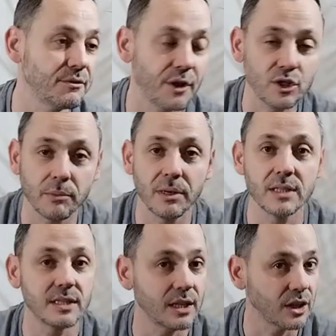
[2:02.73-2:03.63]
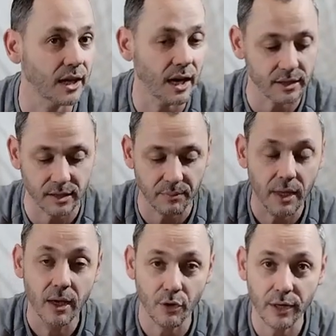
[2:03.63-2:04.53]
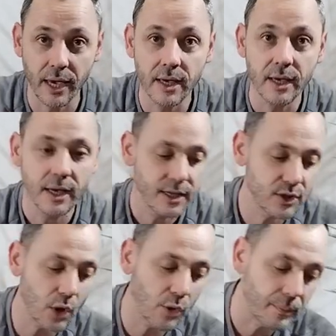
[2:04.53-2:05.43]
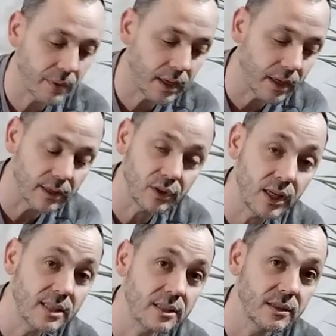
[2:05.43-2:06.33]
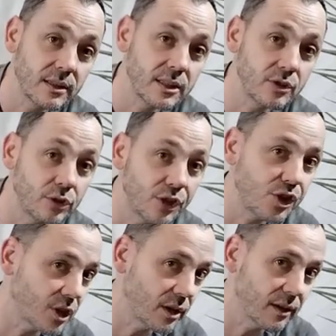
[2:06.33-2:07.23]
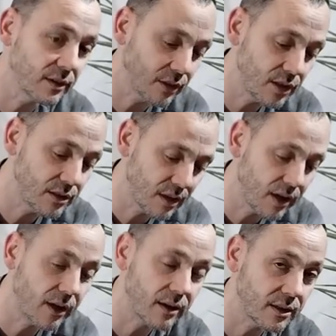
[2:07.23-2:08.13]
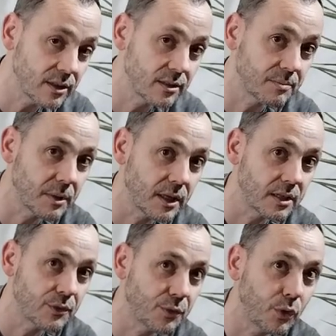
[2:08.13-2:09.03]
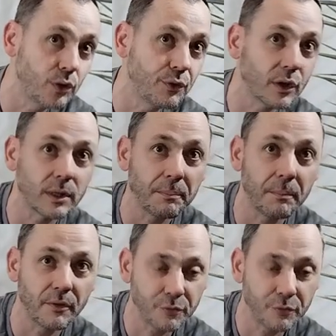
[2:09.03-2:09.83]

and vegetables in the garden. Okay, so this is nutrition. This here is food for the